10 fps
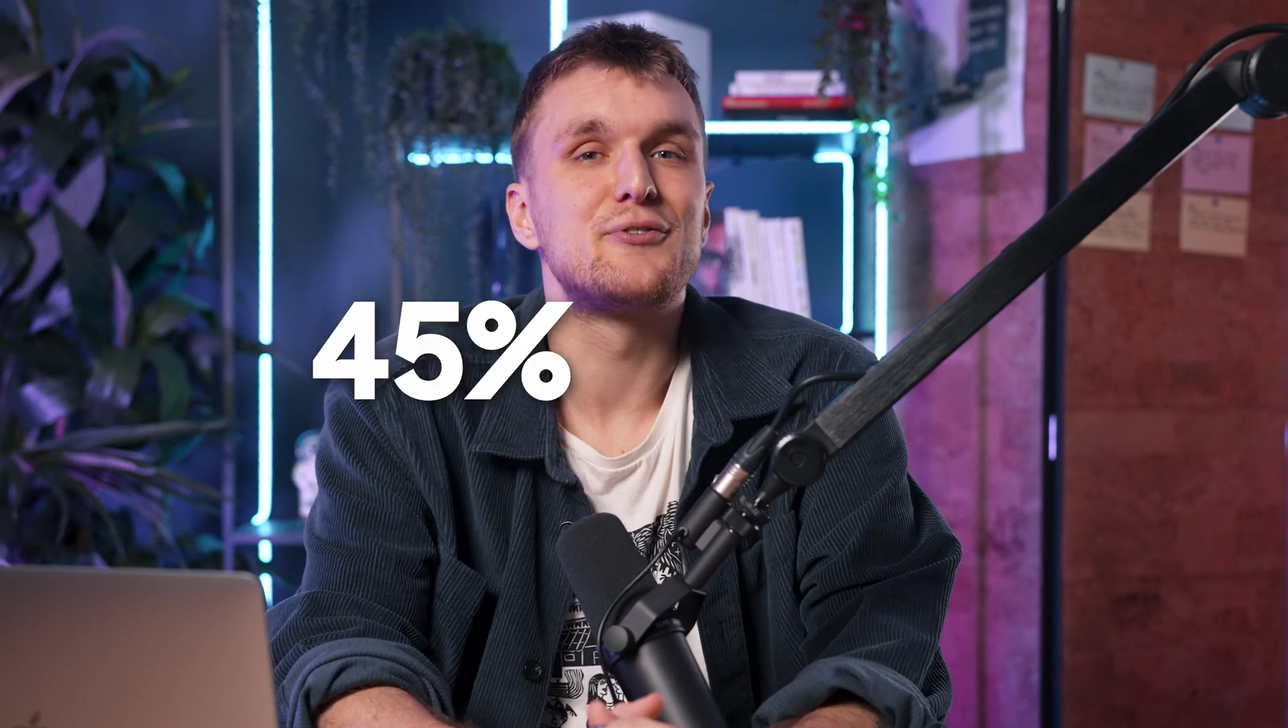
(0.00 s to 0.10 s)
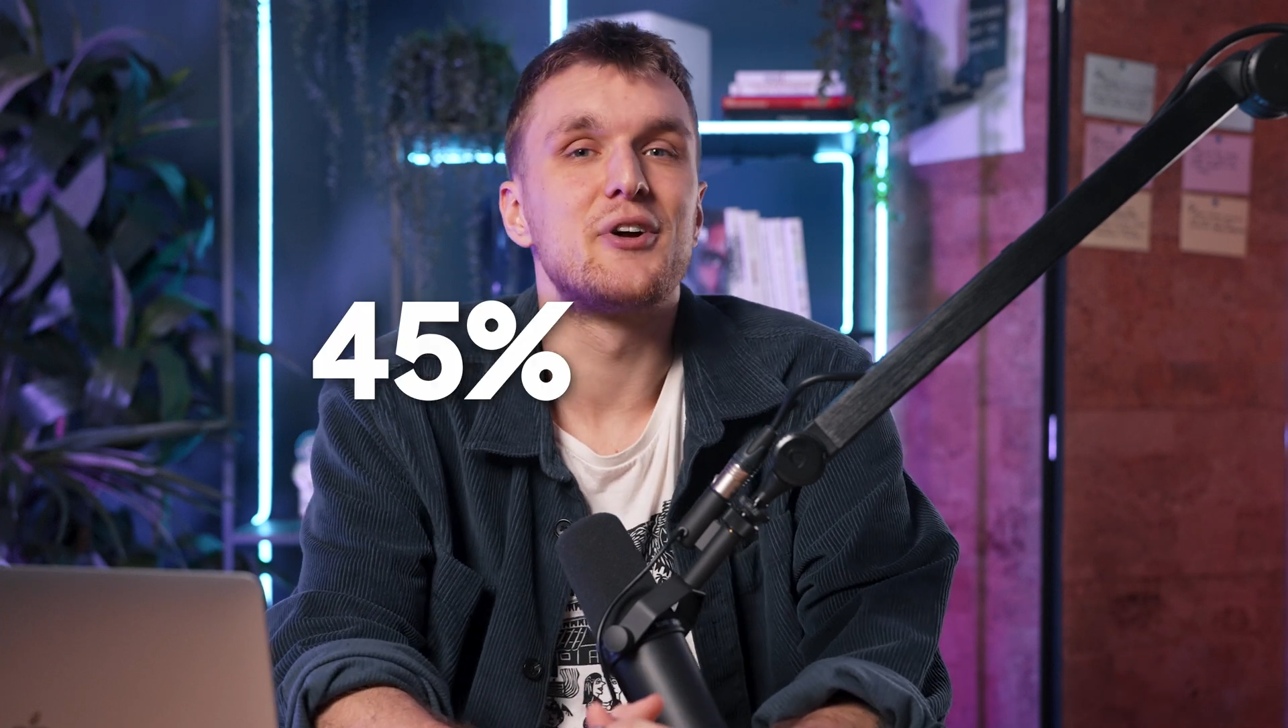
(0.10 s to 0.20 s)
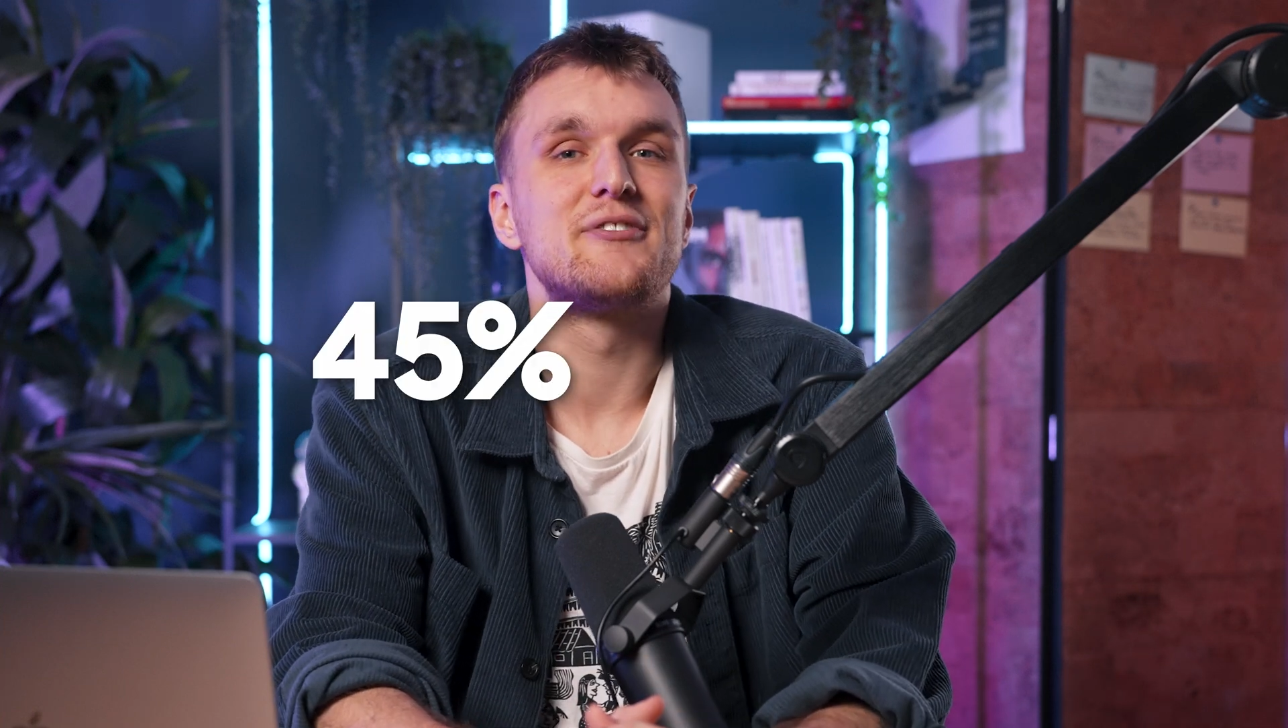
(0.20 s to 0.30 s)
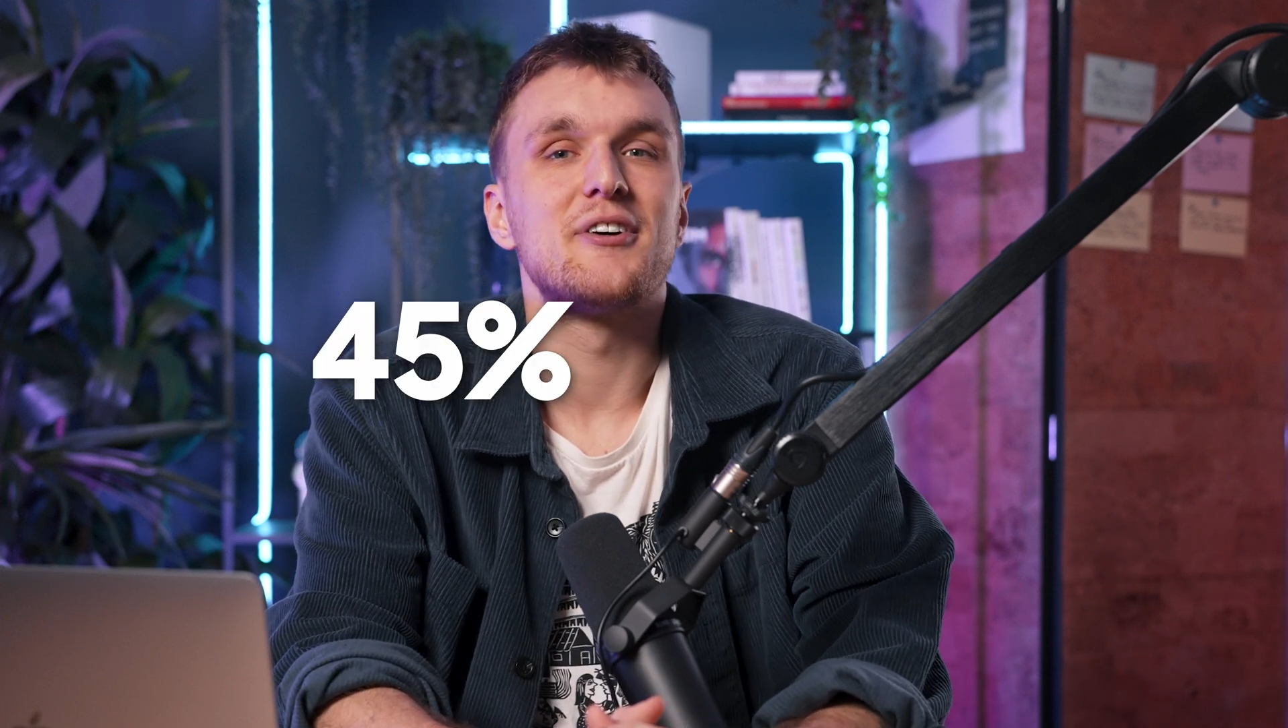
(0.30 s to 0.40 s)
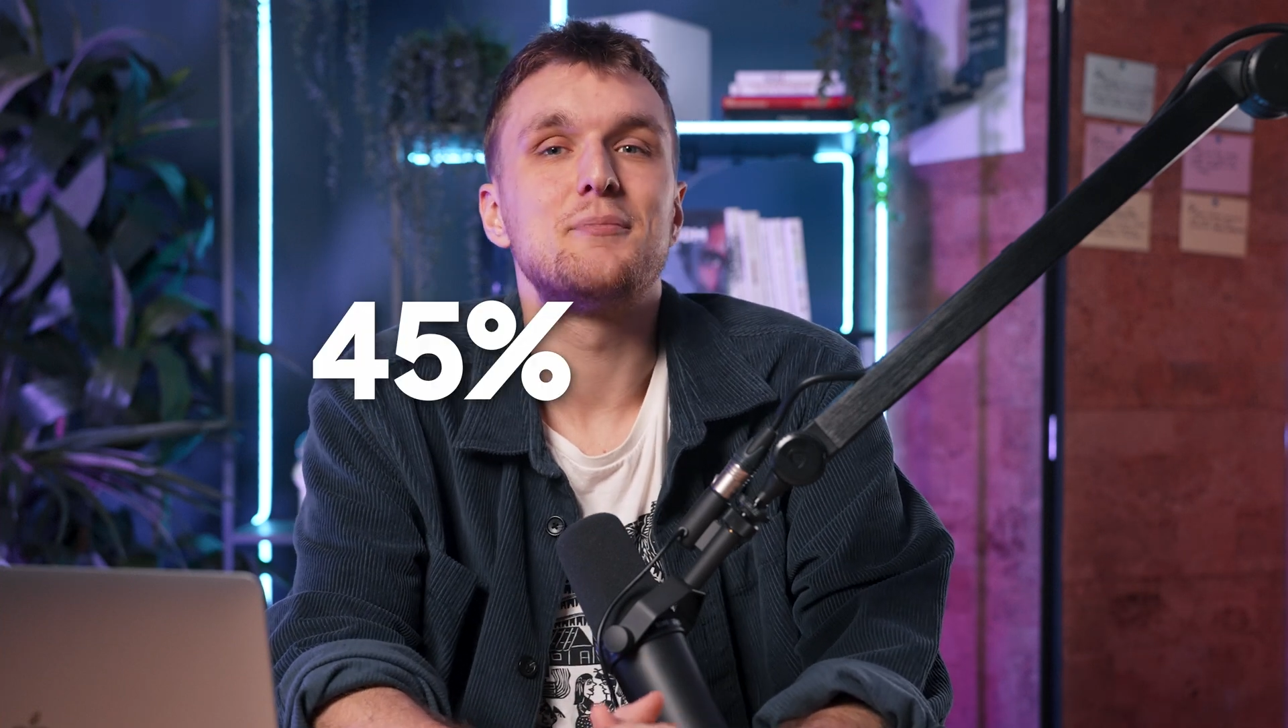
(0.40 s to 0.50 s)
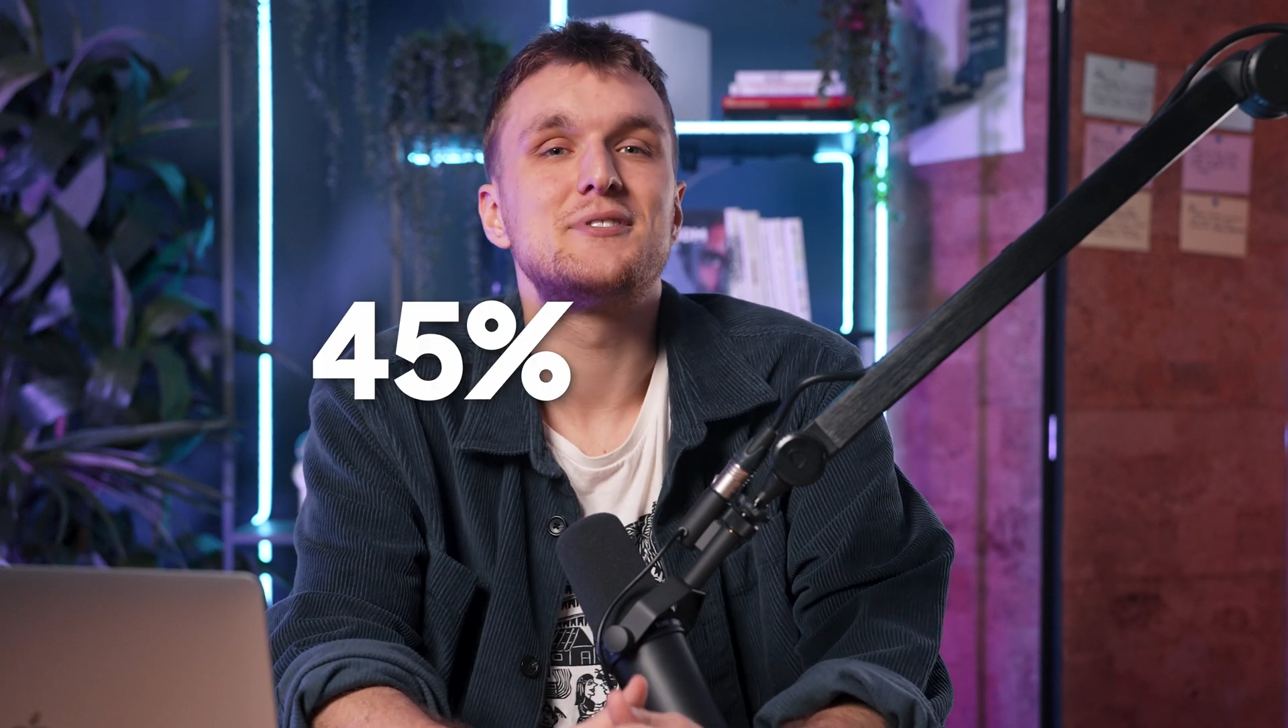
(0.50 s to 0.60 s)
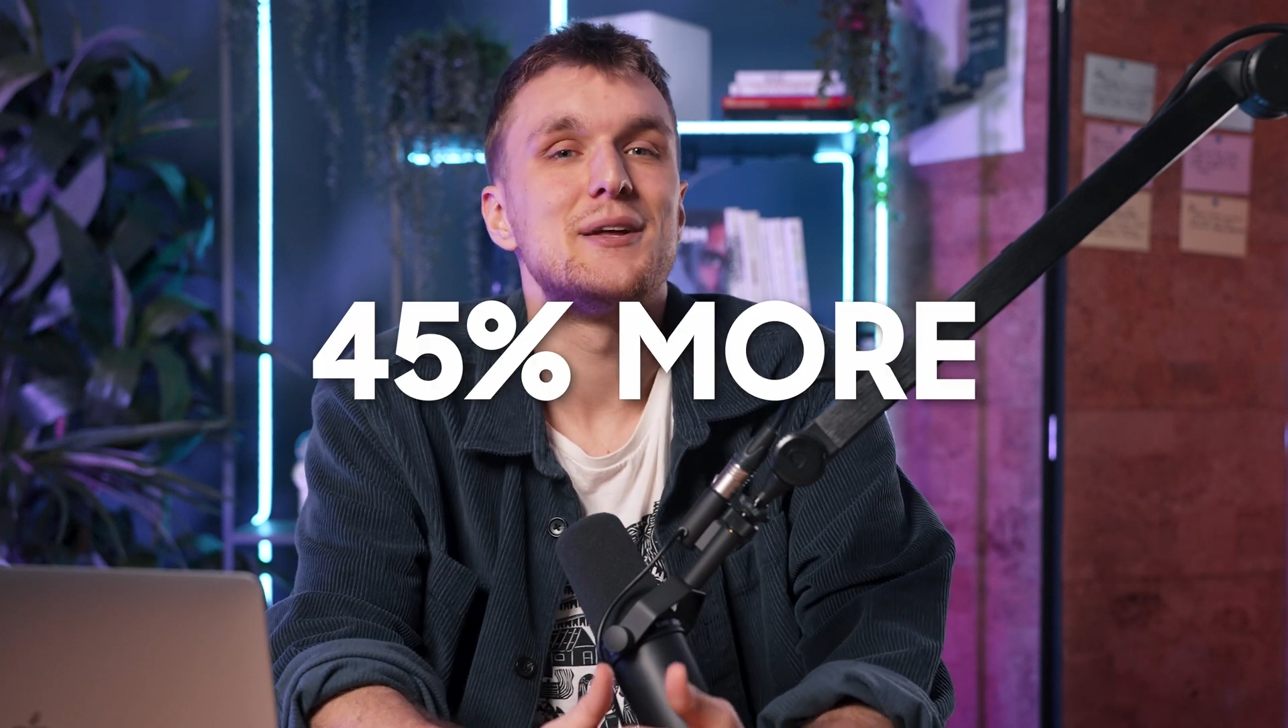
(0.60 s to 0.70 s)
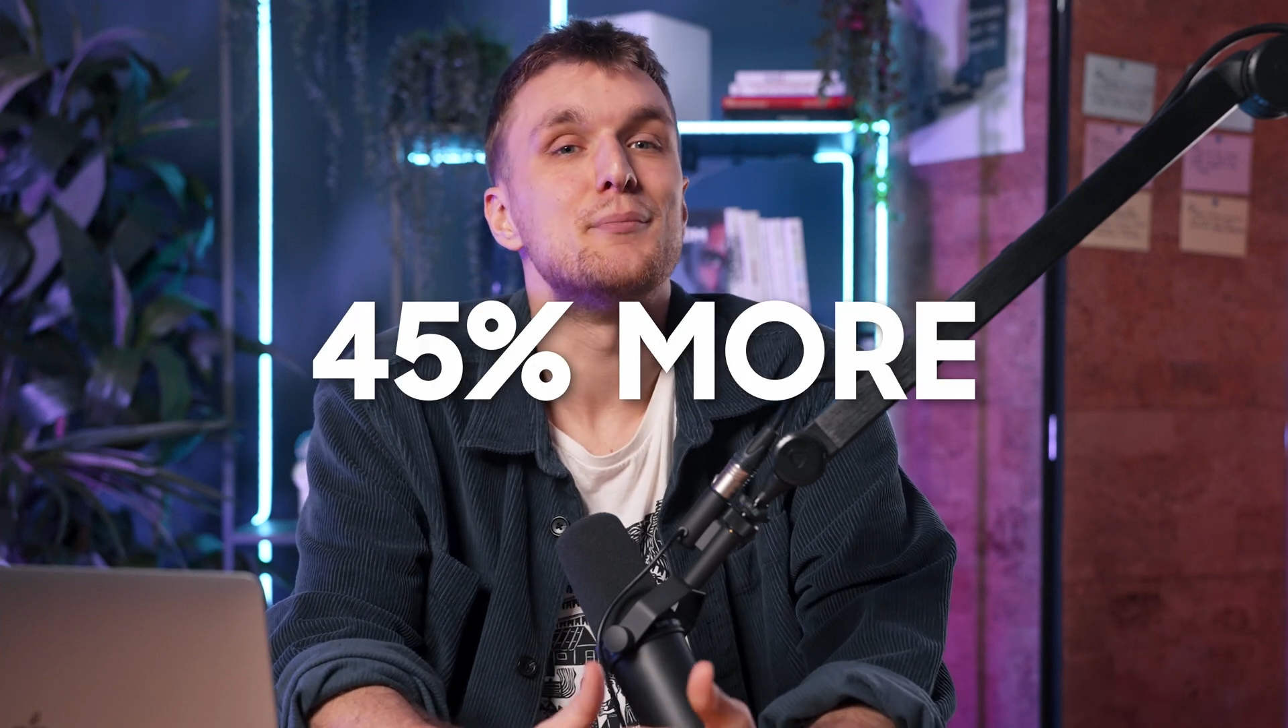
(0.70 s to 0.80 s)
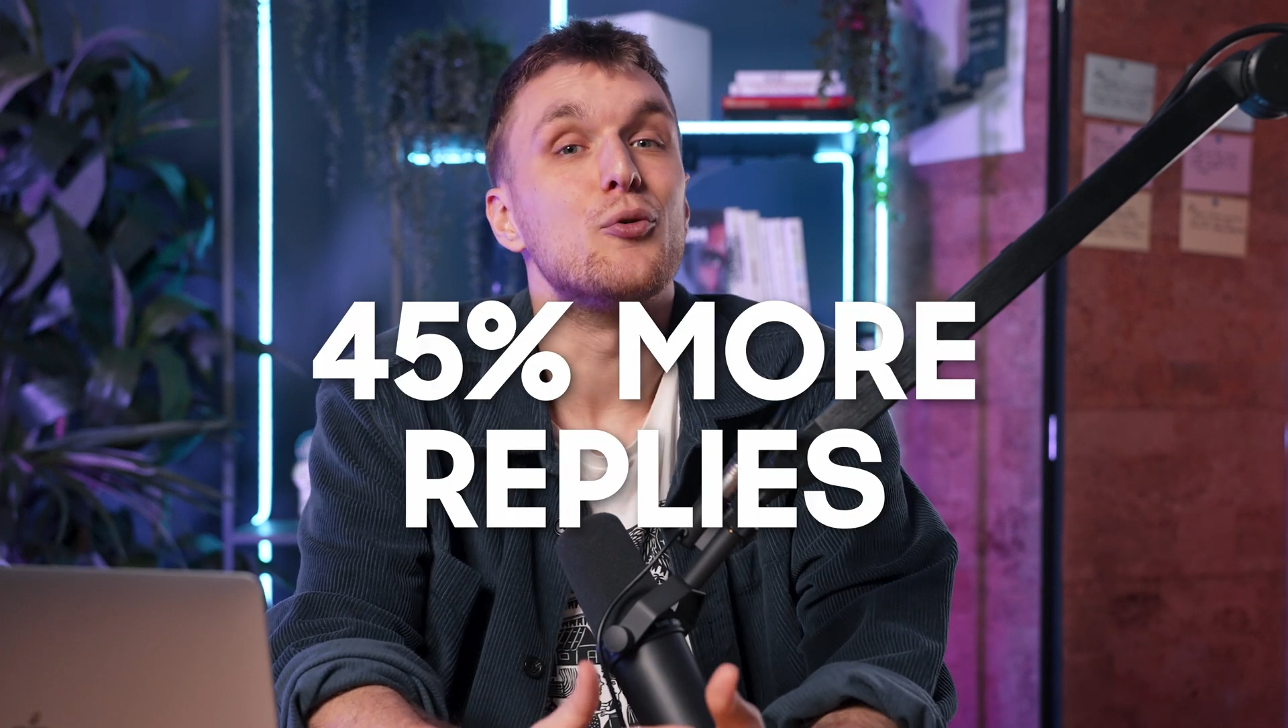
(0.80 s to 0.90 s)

45%